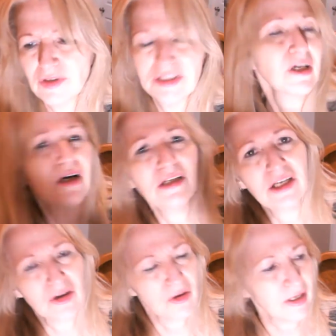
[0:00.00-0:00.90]
the Sun
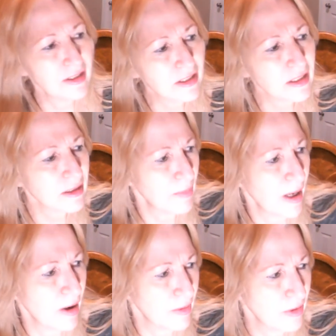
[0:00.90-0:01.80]
here, and this is
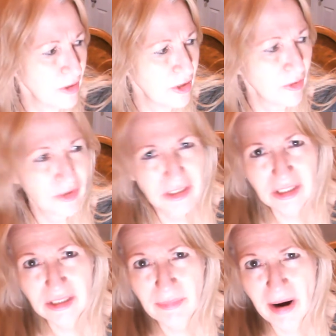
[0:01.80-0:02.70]
about, it's